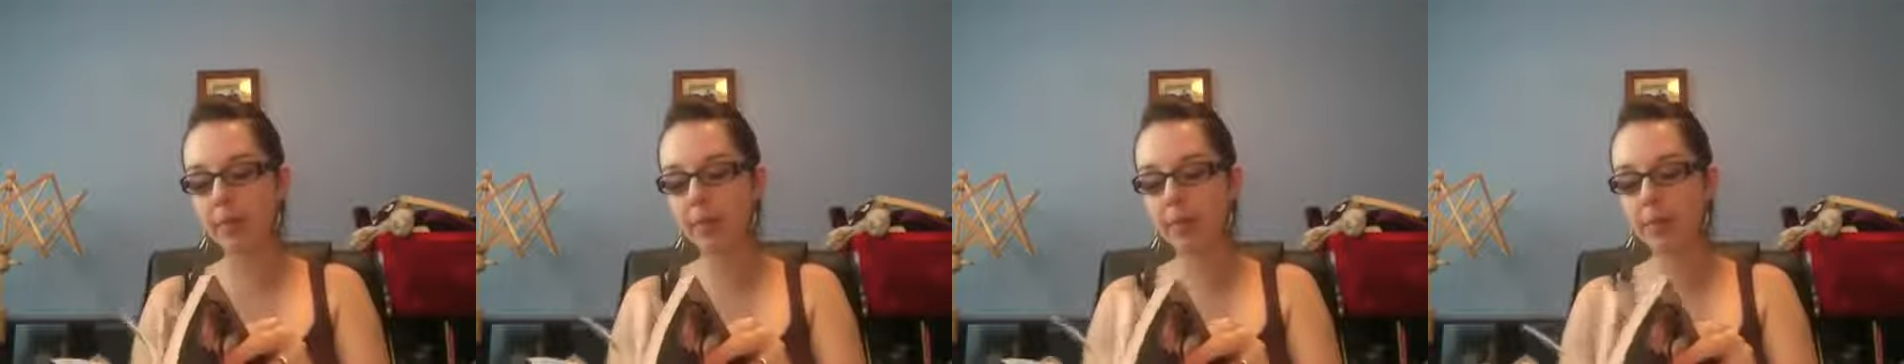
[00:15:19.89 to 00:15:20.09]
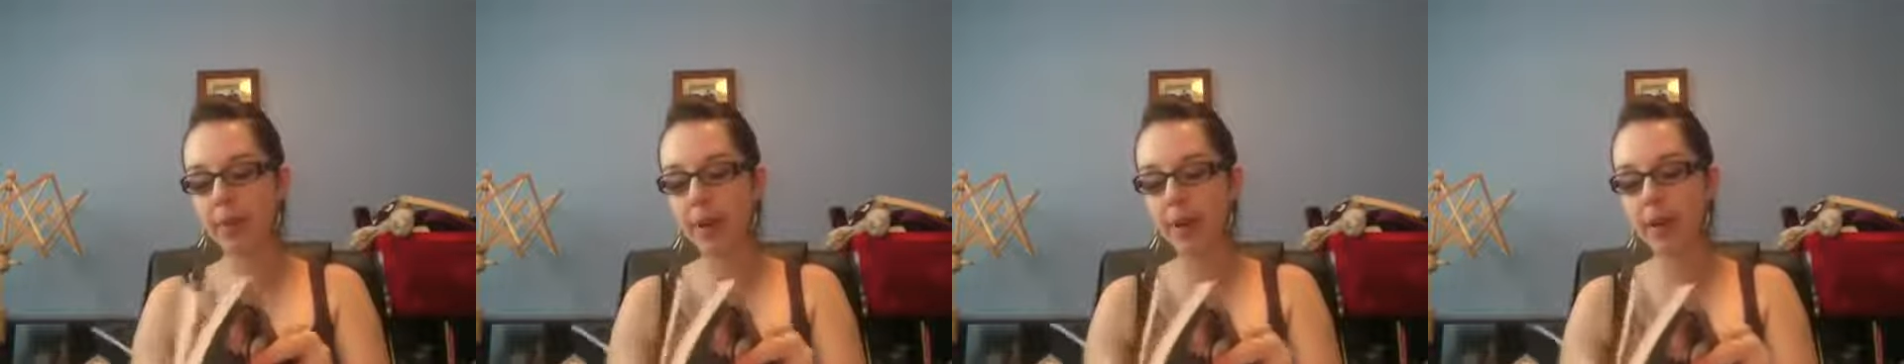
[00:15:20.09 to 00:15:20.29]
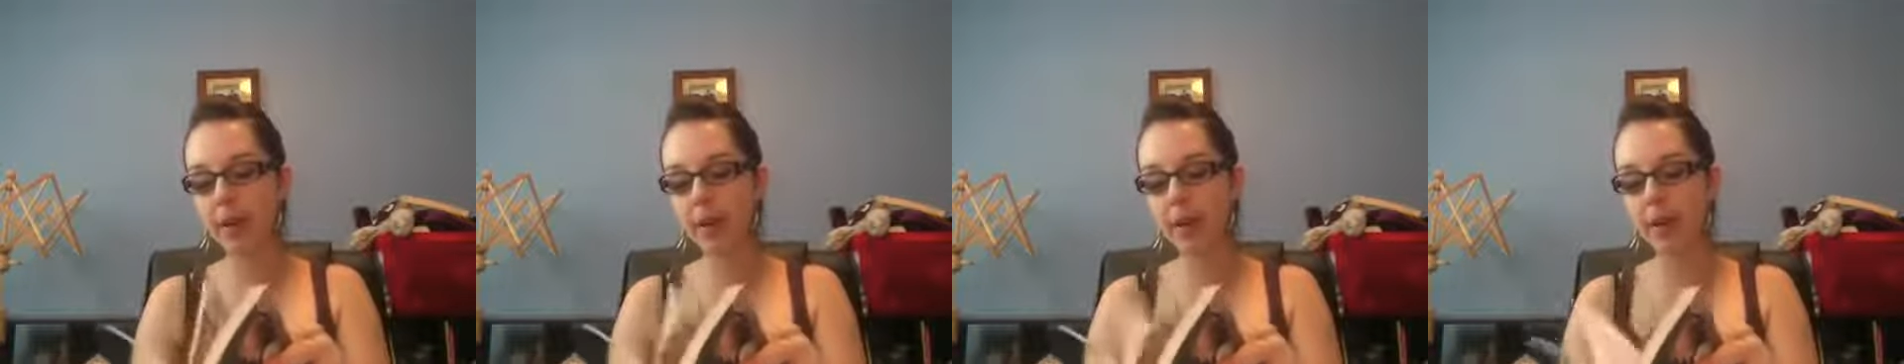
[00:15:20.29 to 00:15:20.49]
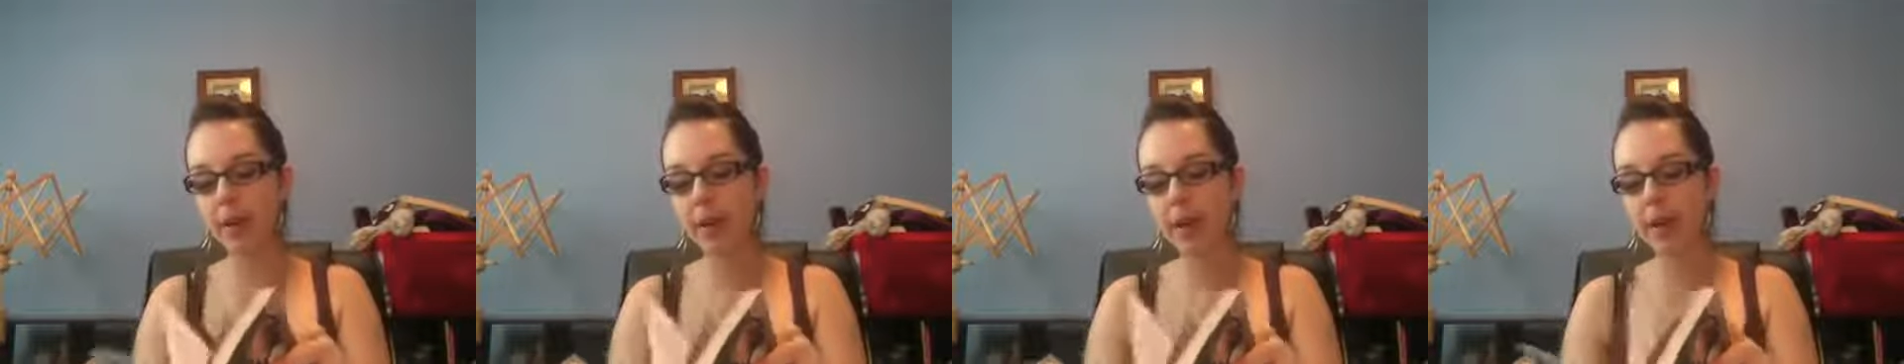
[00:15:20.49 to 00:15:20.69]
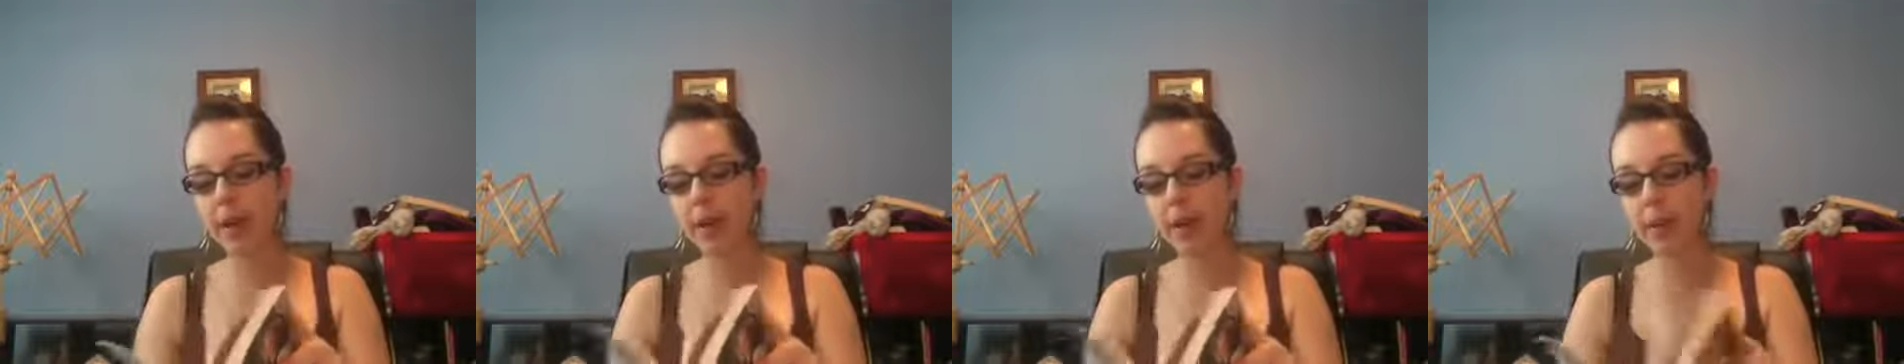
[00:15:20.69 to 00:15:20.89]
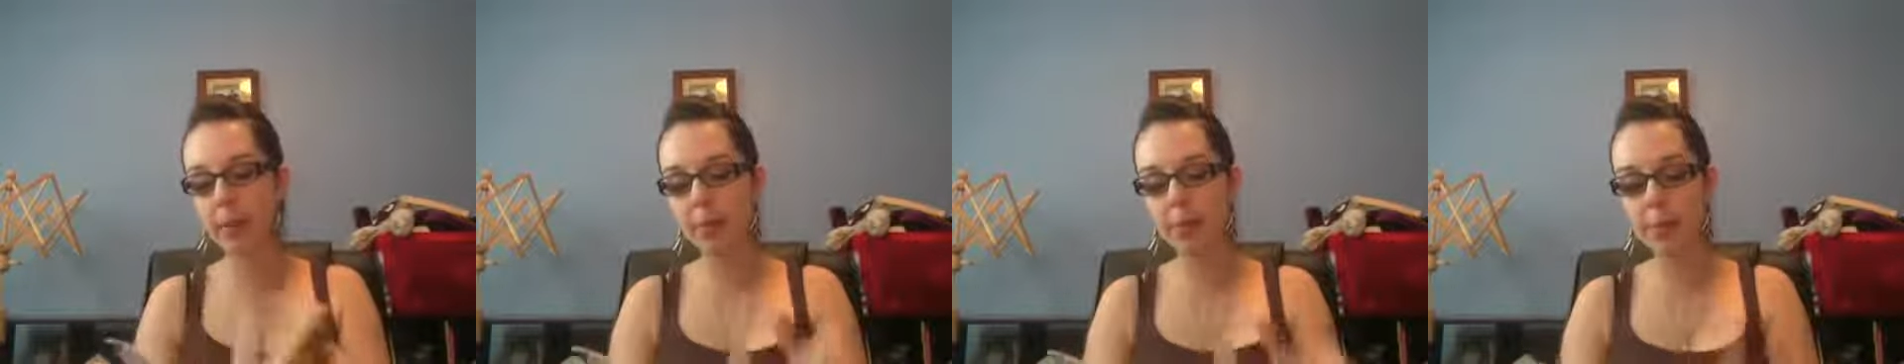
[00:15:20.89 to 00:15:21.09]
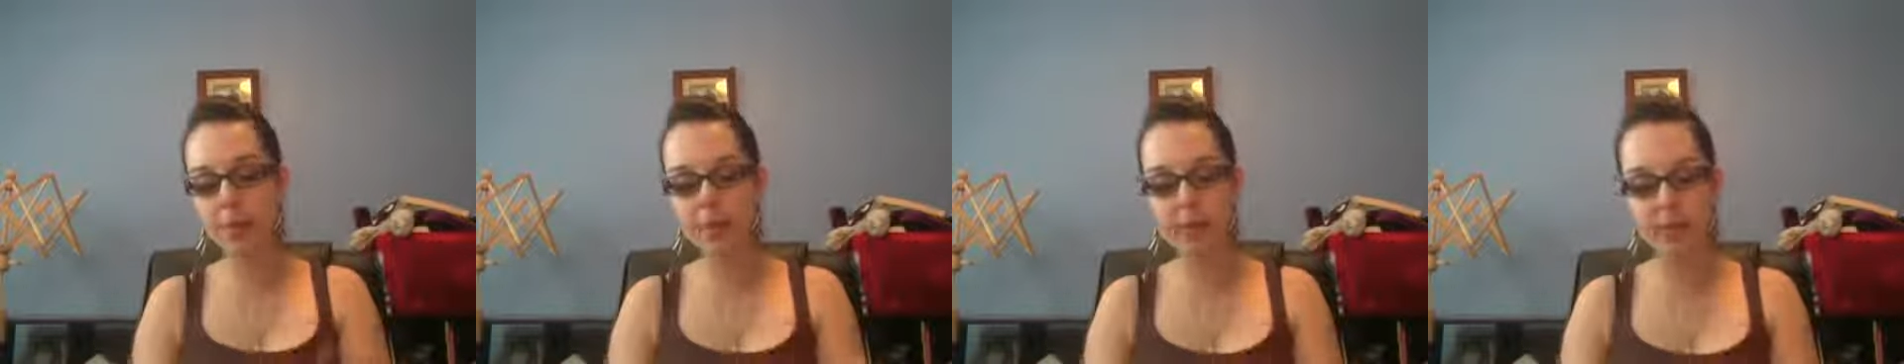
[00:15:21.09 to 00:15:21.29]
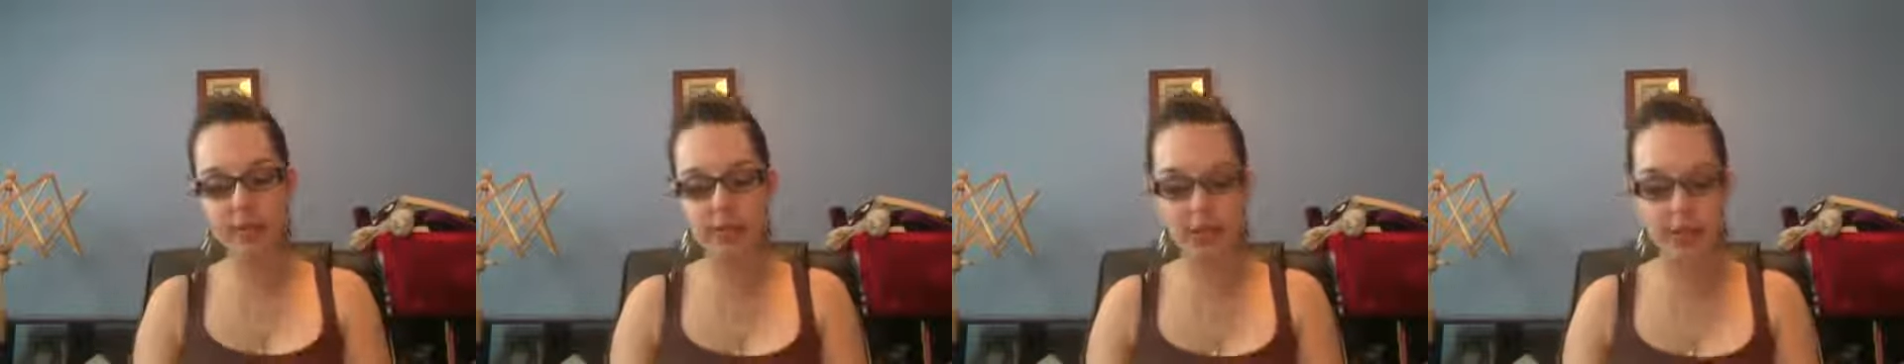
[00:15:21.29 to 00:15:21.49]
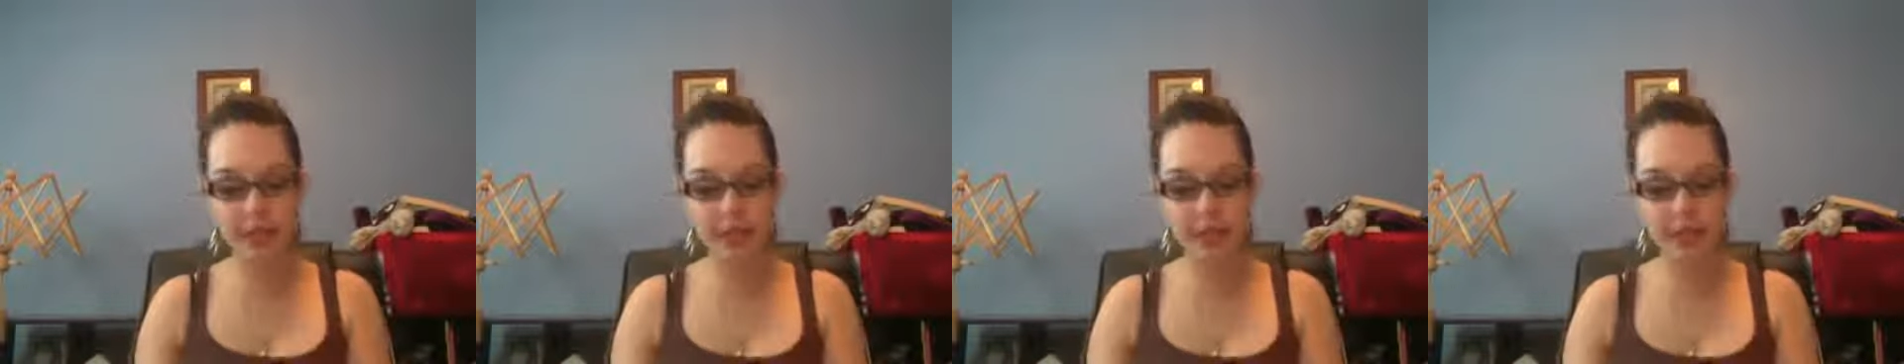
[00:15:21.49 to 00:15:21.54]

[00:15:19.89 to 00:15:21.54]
and then a couple pages later, yeah,